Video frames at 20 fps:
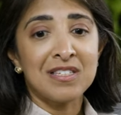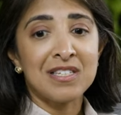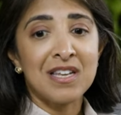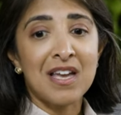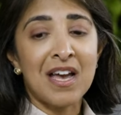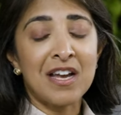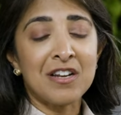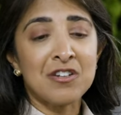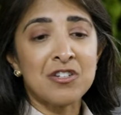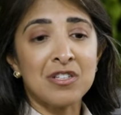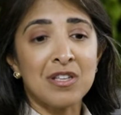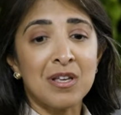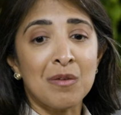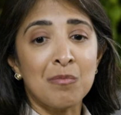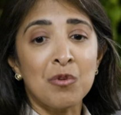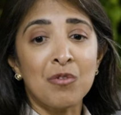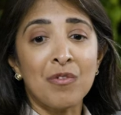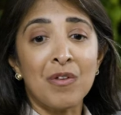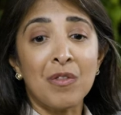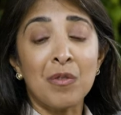to actually
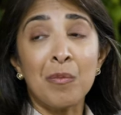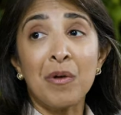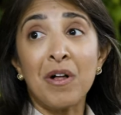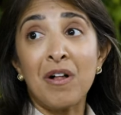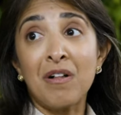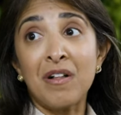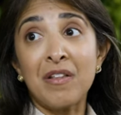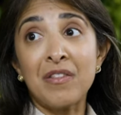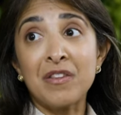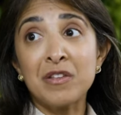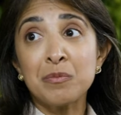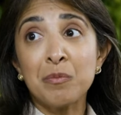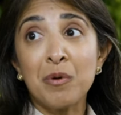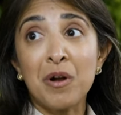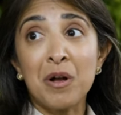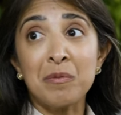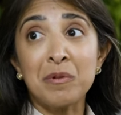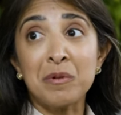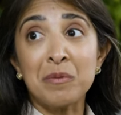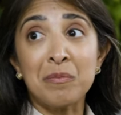moving the ball on this
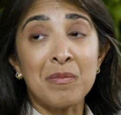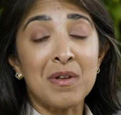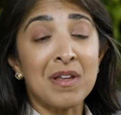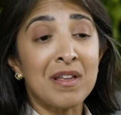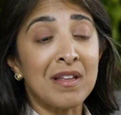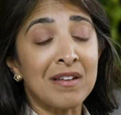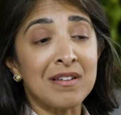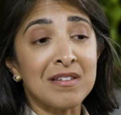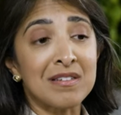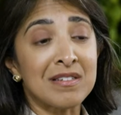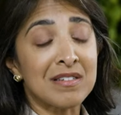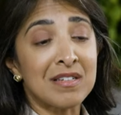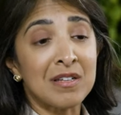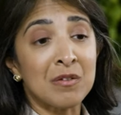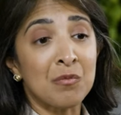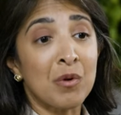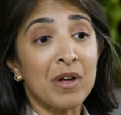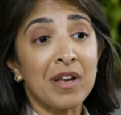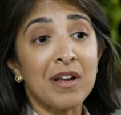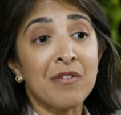problem and
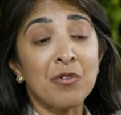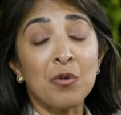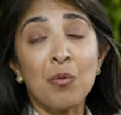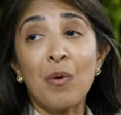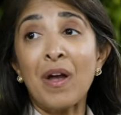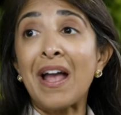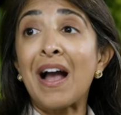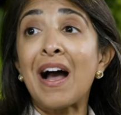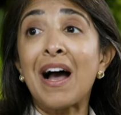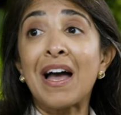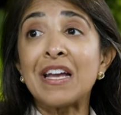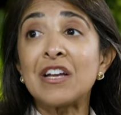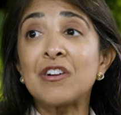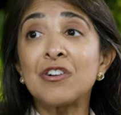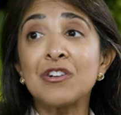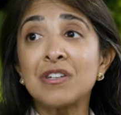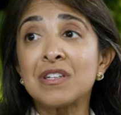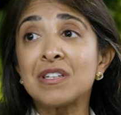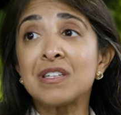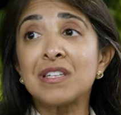in whatever way I
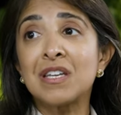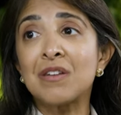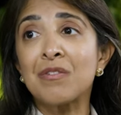could,